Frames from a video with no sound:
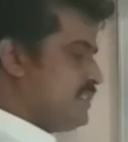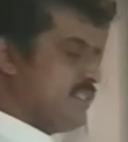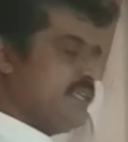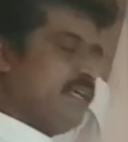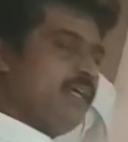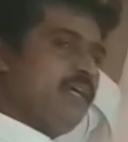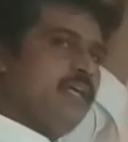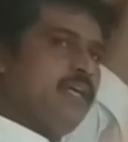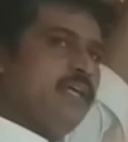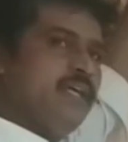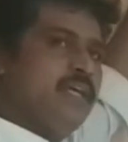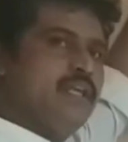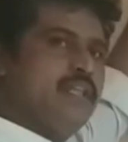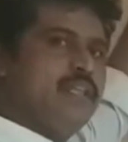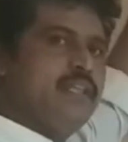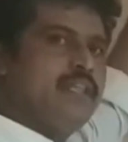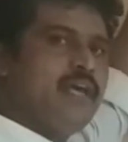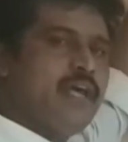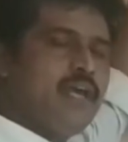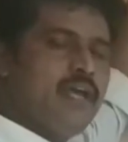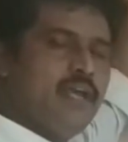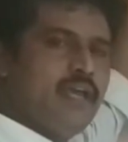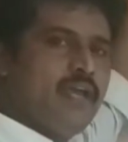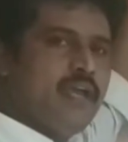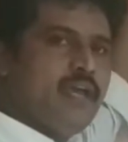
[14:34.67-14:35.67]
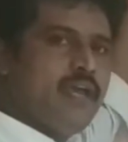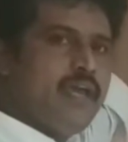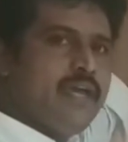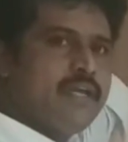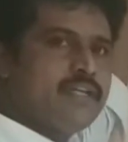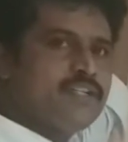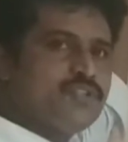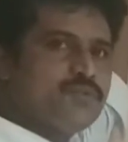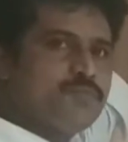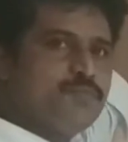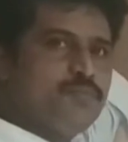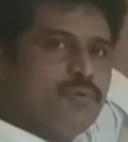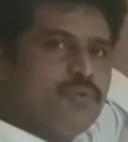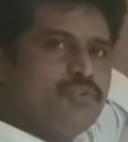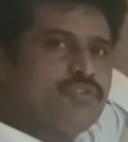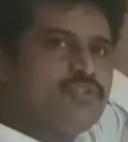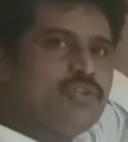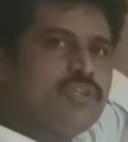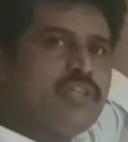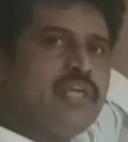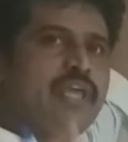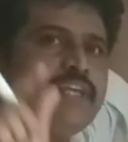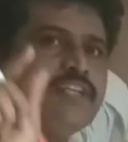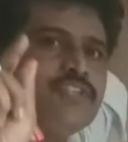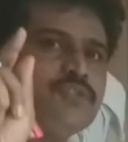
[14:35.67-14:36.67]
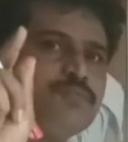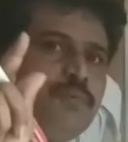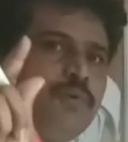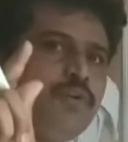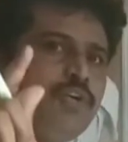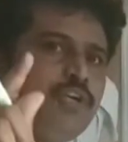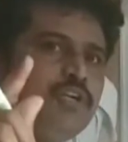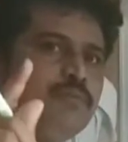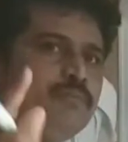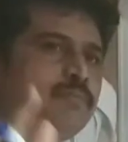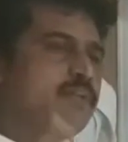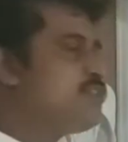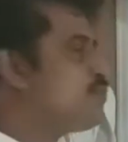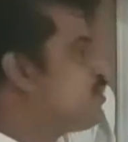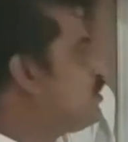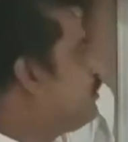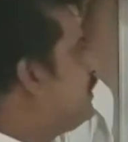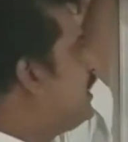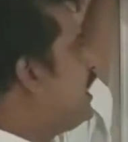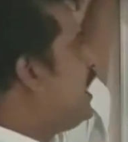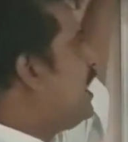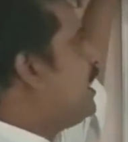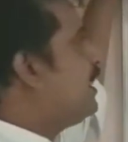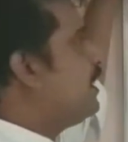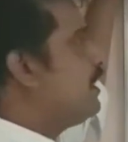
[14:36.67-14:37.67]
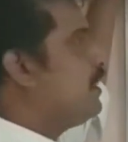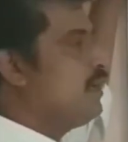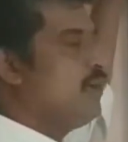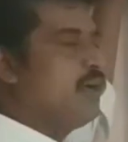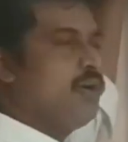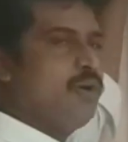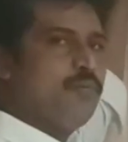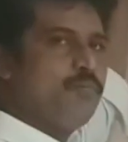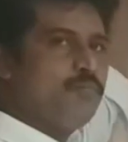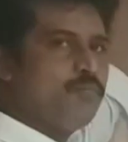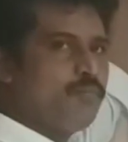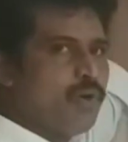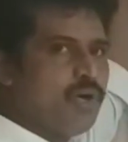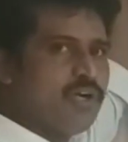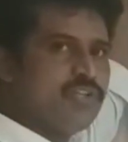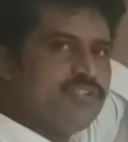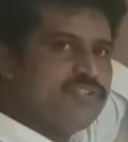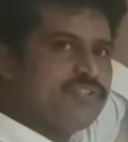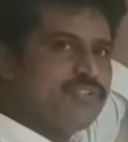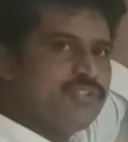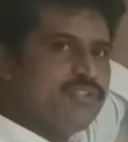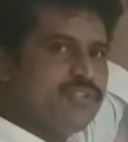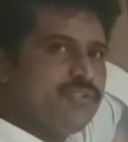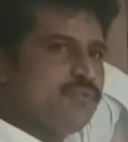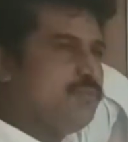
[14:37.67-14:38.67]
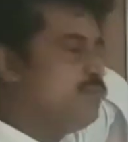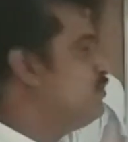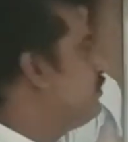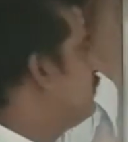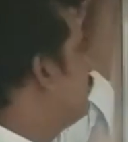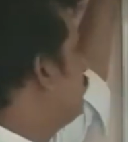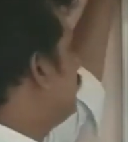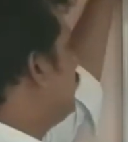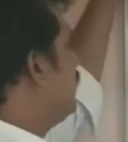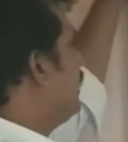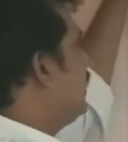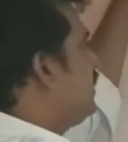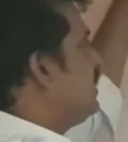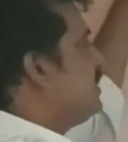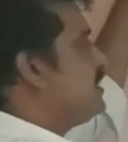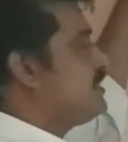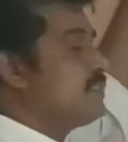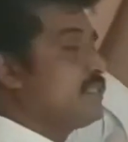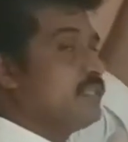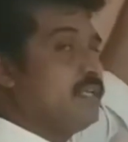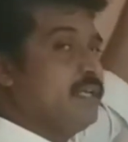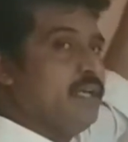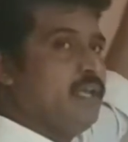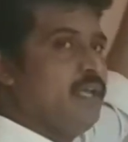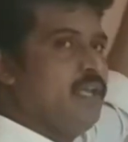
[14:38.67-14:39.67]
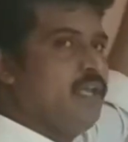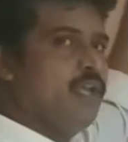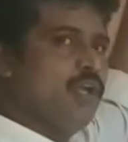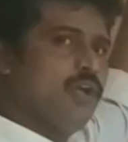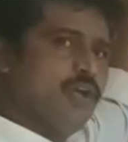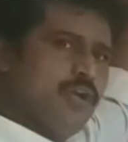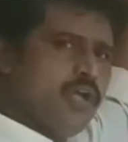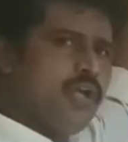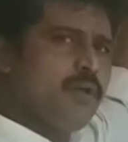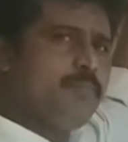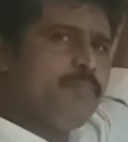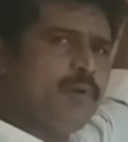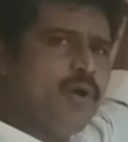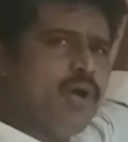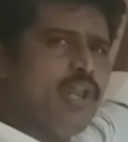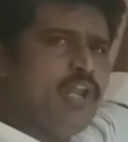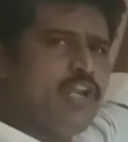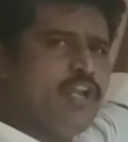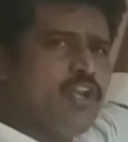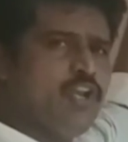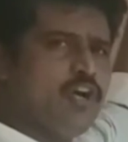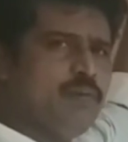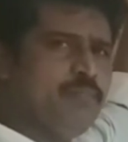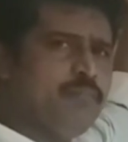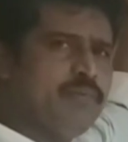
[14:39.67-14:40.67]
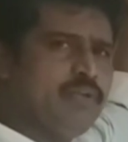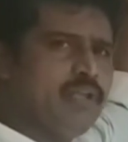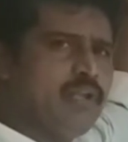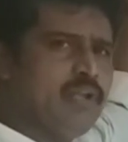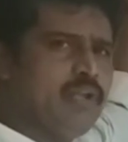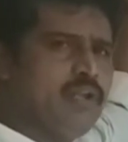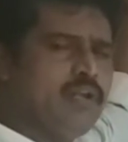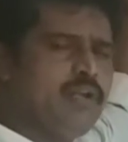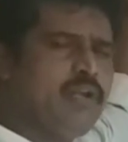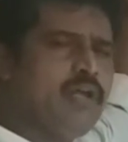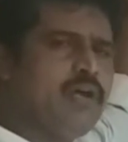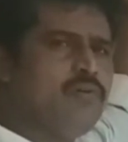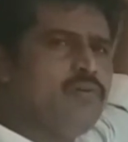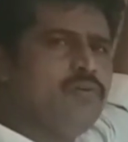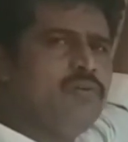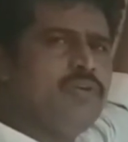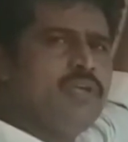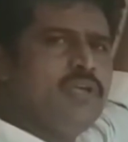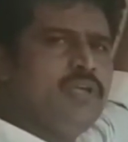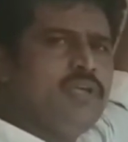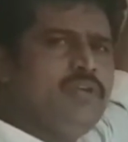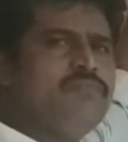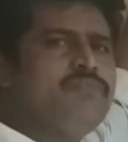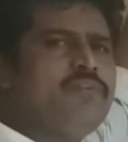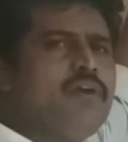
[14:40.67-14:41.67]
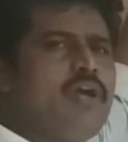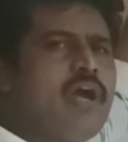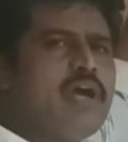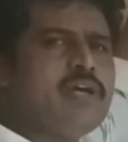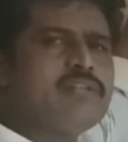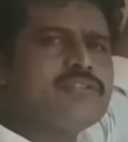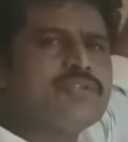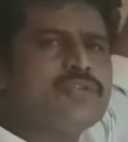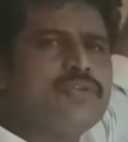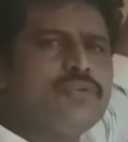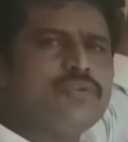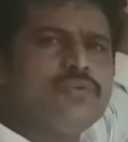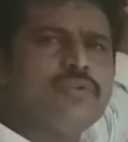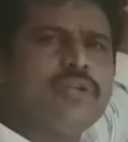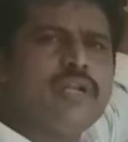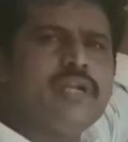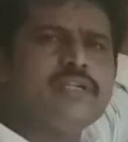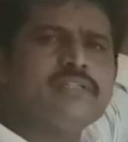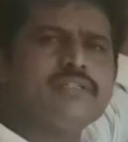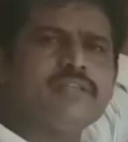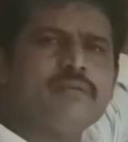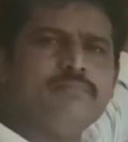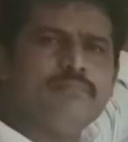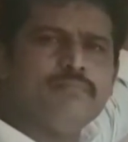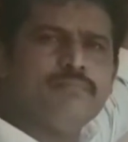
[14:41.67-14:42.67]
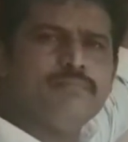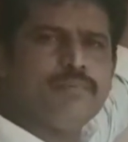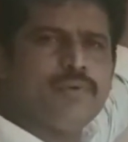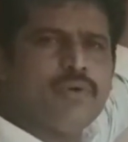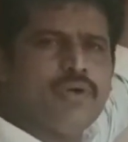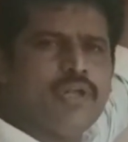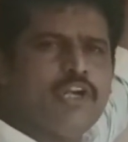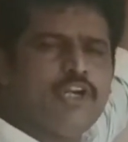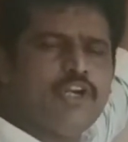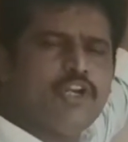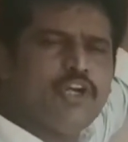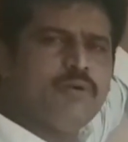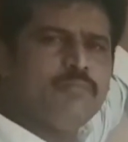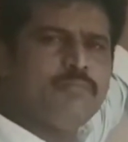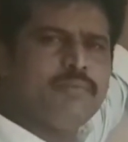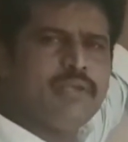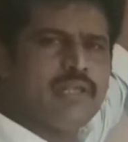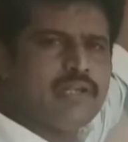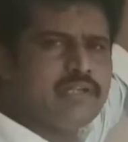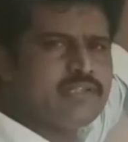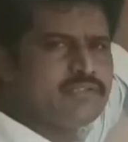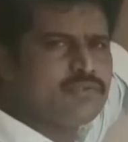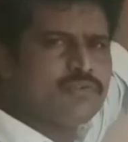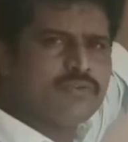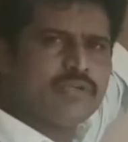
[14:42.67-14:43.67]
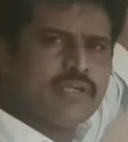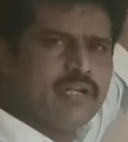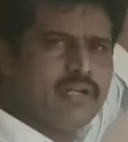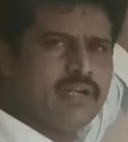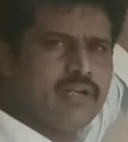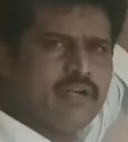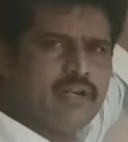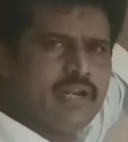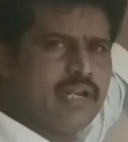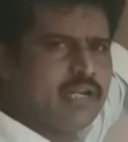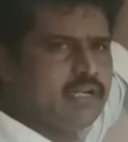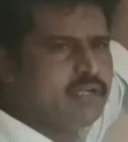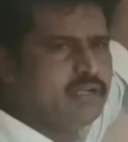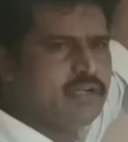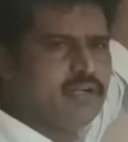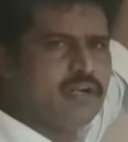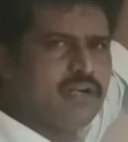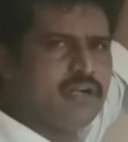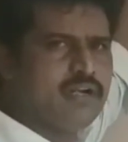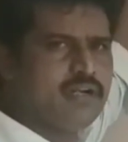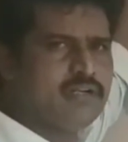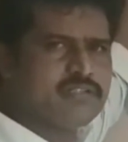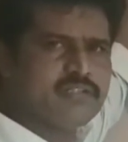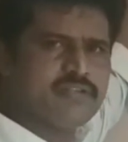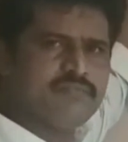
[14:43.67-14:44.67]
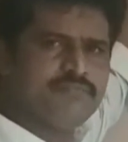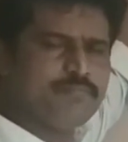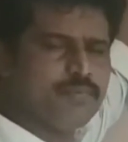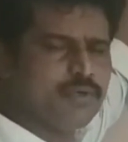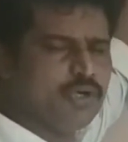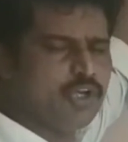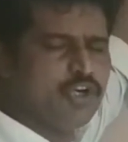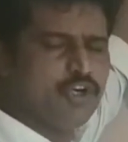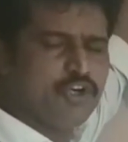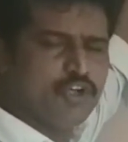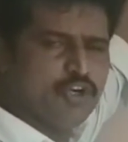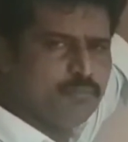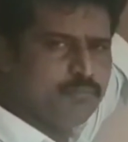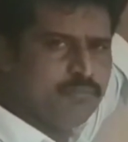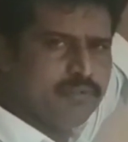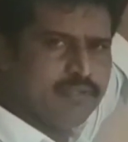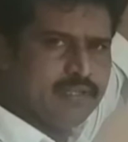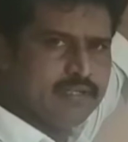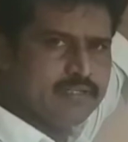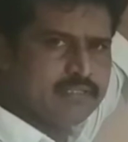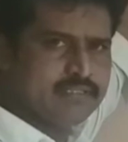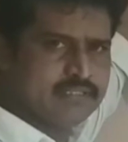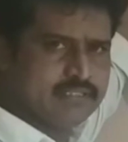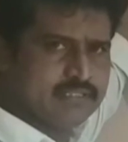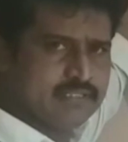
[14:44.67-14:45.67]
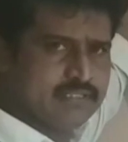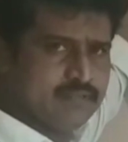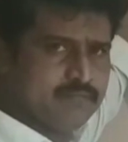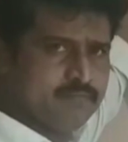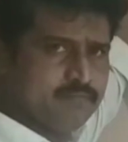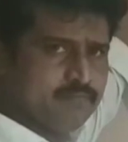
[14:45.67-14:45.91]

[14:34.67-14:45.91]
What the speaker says: the exponent. So the exponent must be the positive. That is a polynomial. Now if I ask you to write some polynomials, you can write hundreds of polynomials.